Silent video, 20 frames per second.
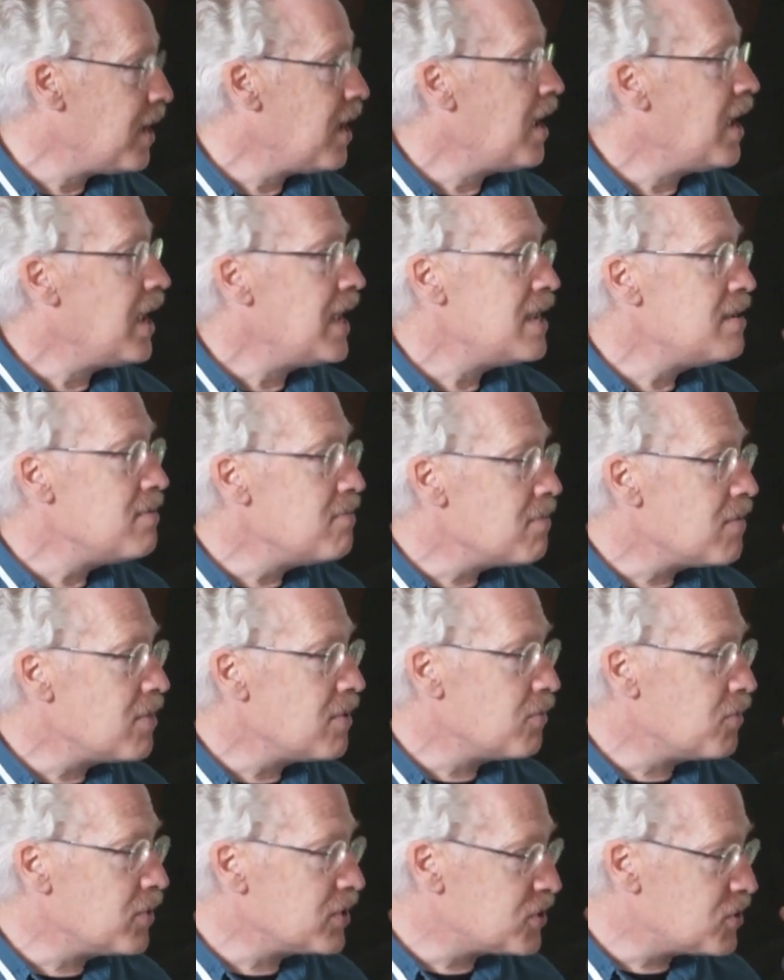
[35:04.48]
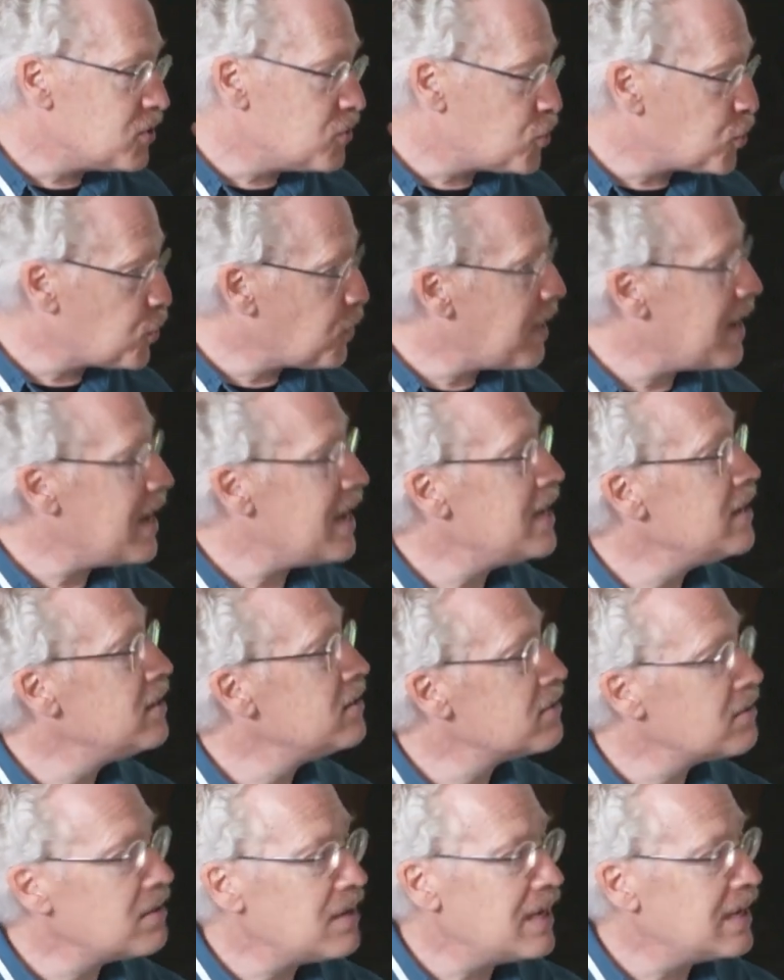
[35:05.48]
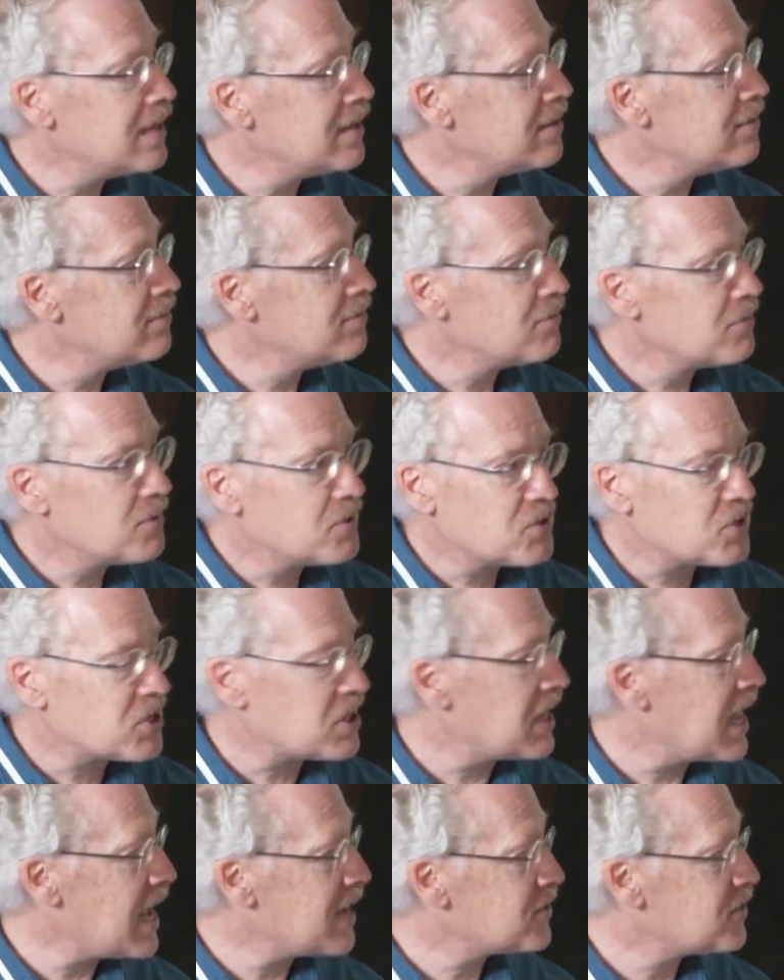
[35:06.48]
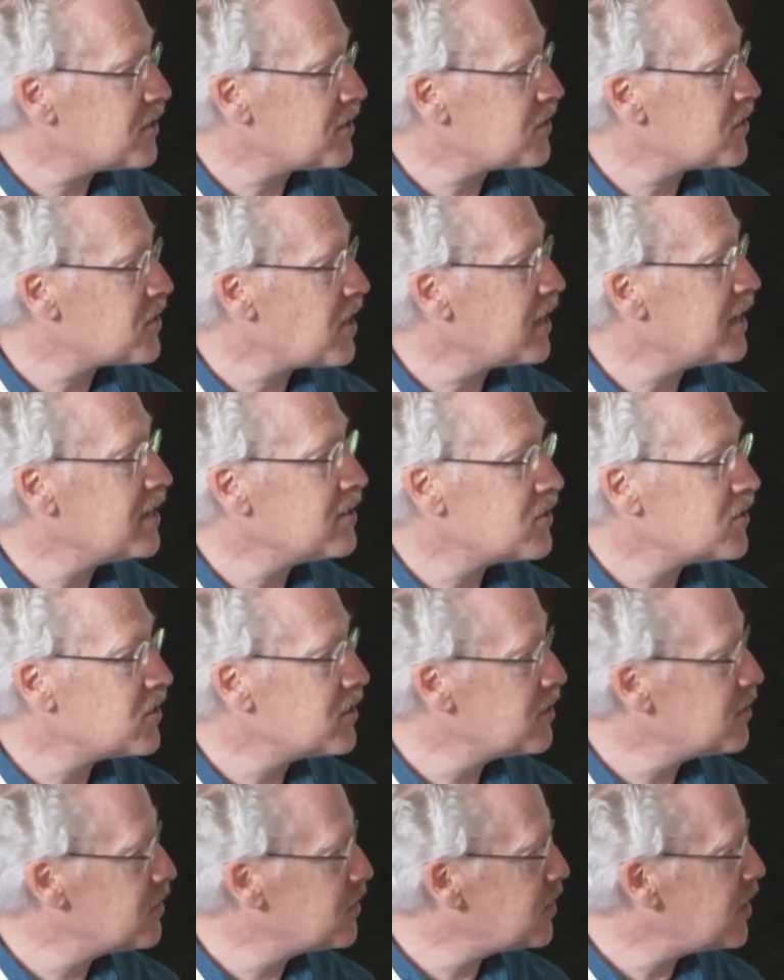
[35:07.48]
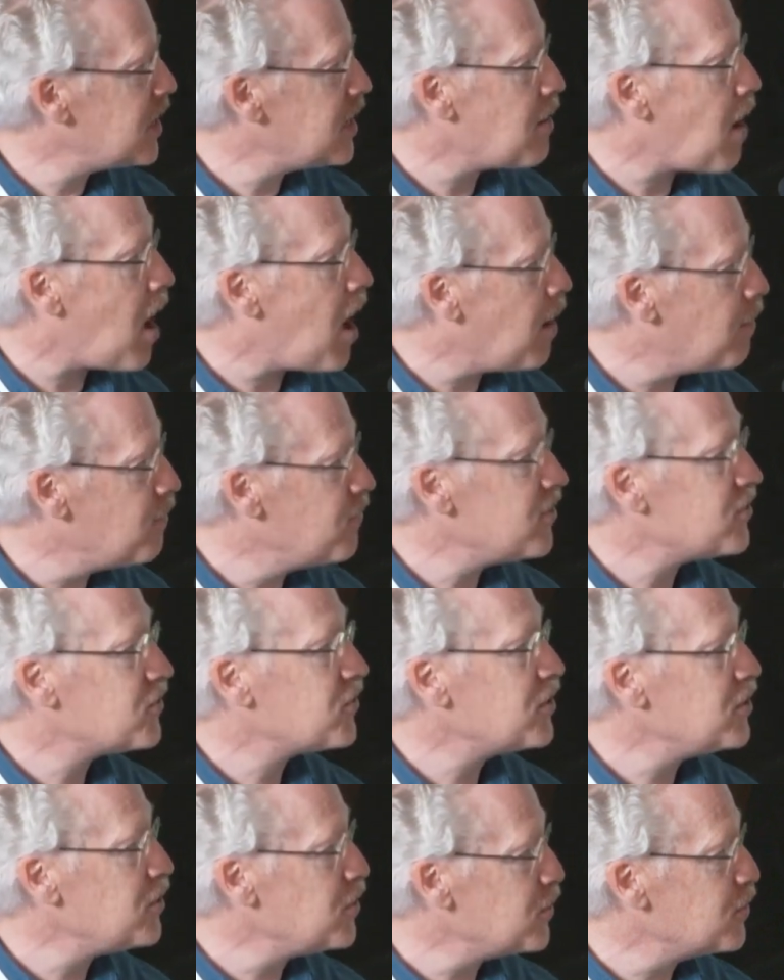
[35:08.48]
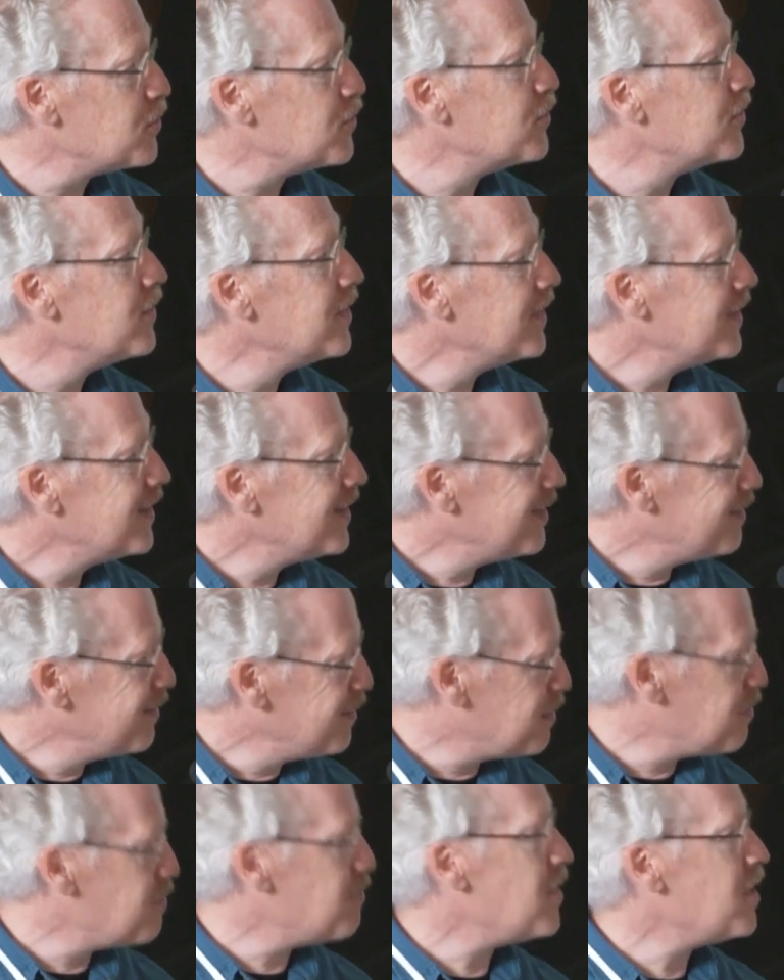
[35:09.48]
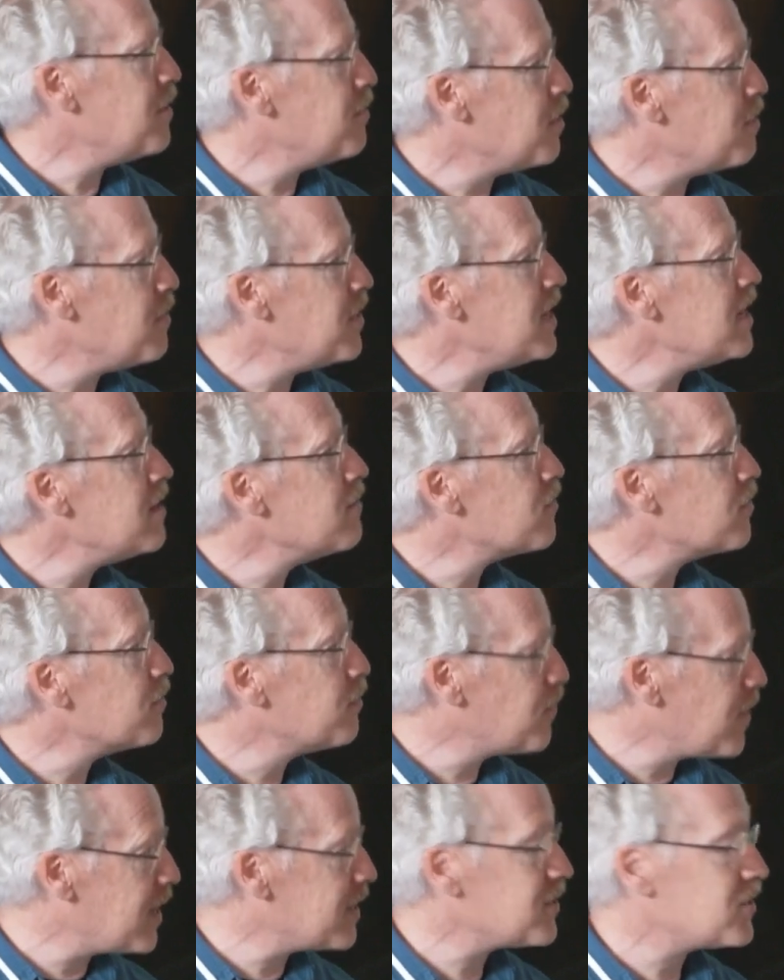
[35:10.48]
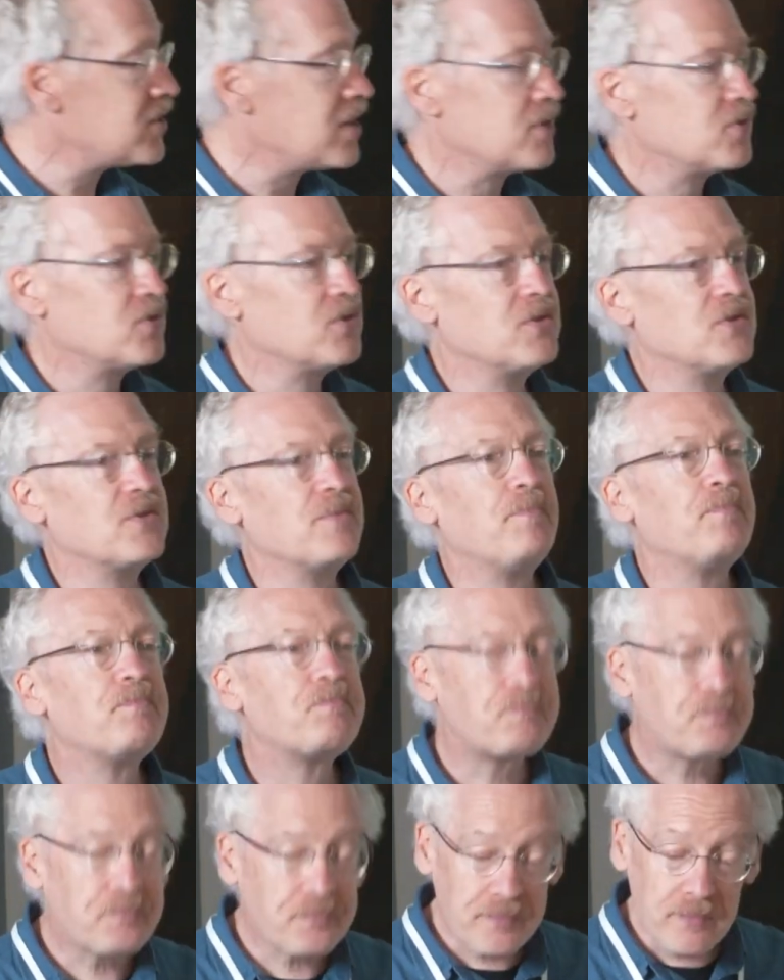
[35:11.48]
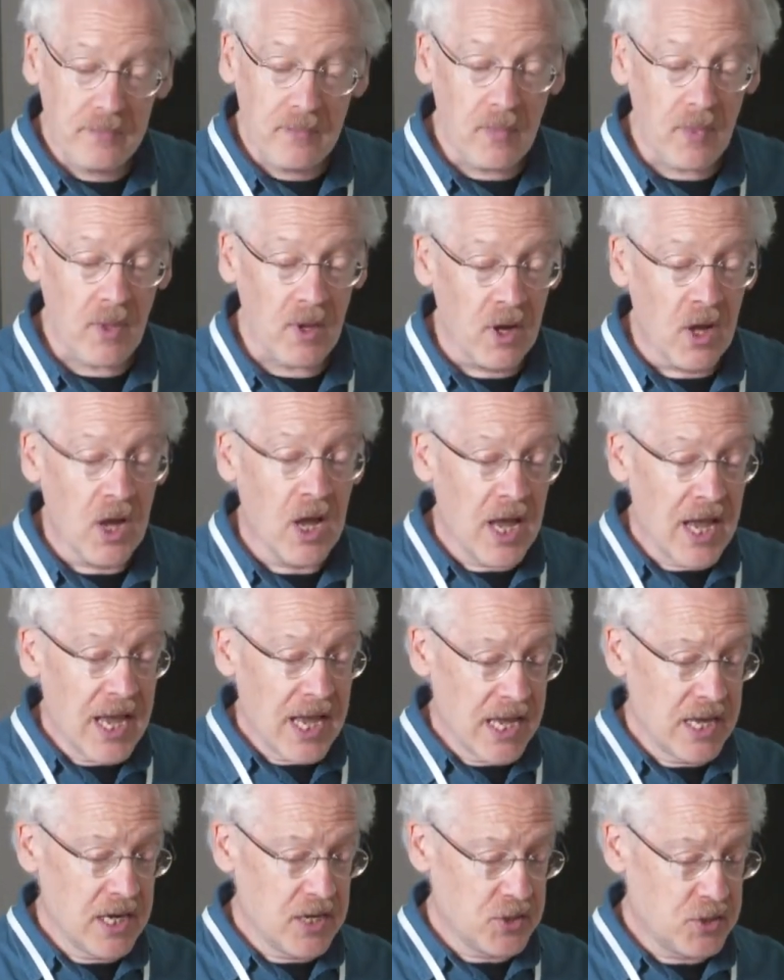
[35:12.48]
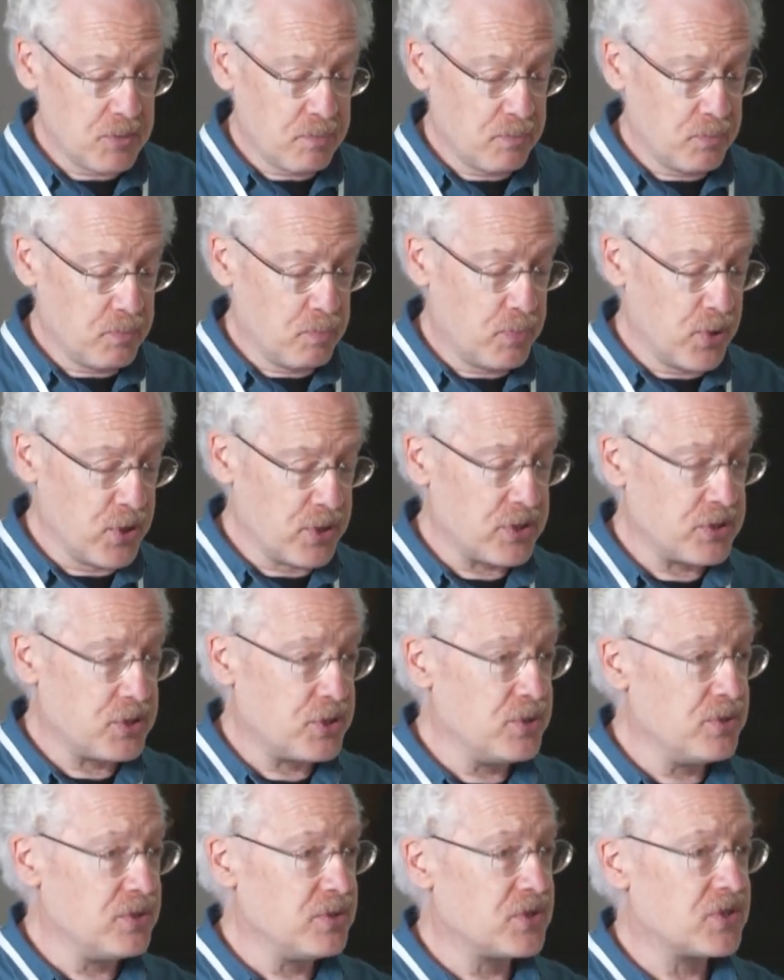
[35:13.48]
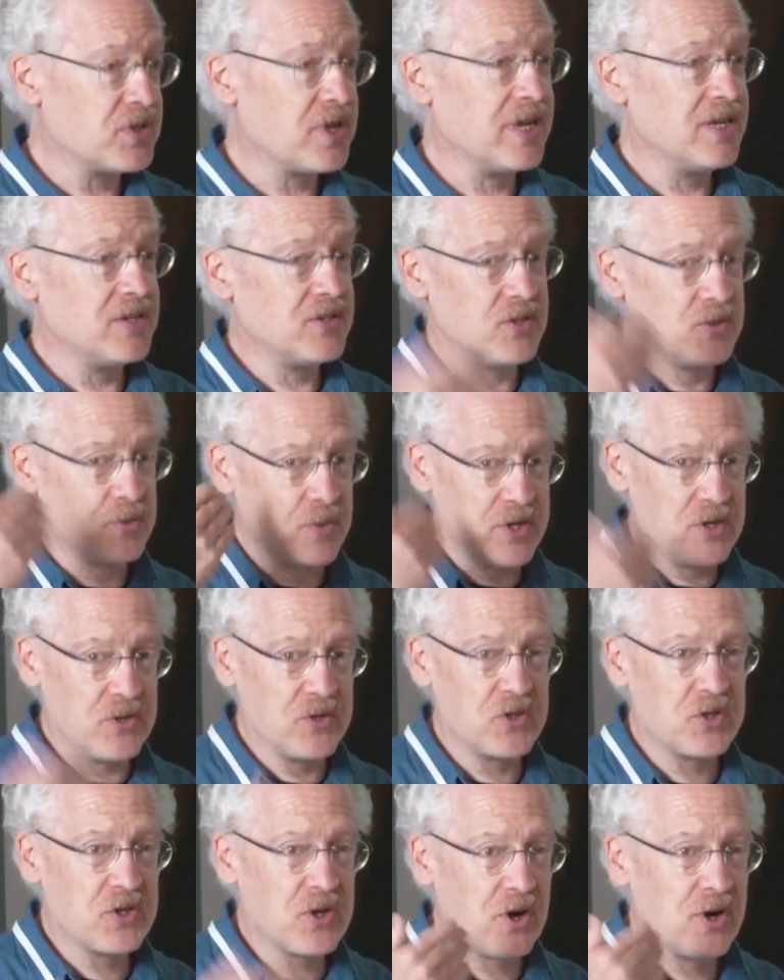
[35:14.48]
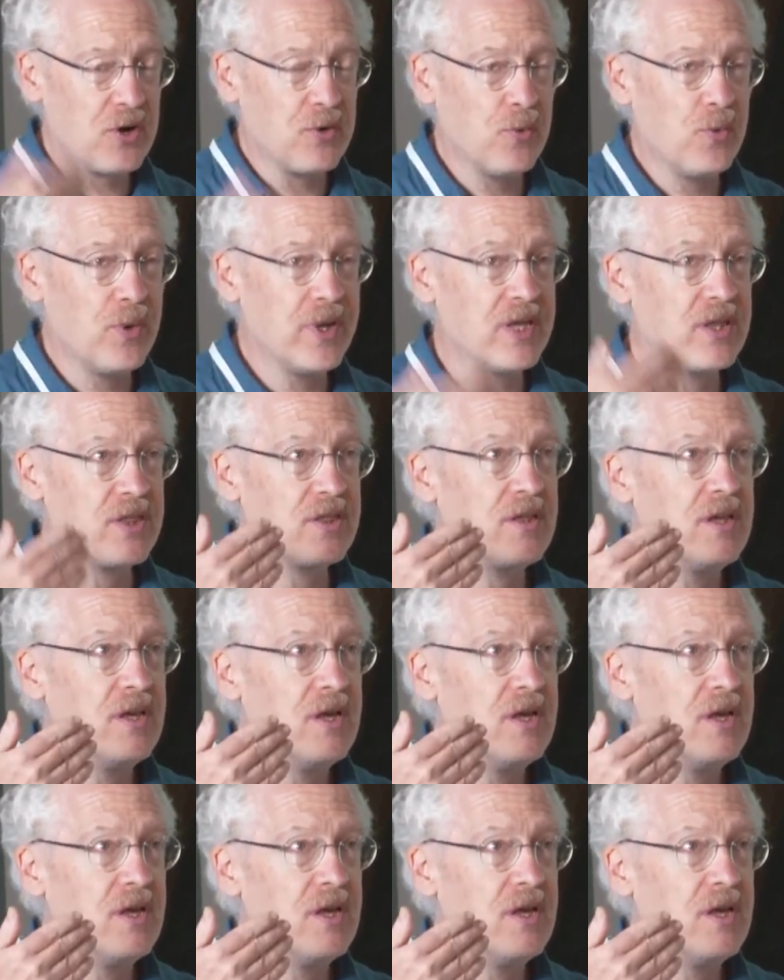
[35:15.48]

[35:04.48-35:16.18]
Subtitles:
He was trained in the scholastic sciences. He obviously knew the medieval predecessors. In his book, The Two New Sciences, when you start with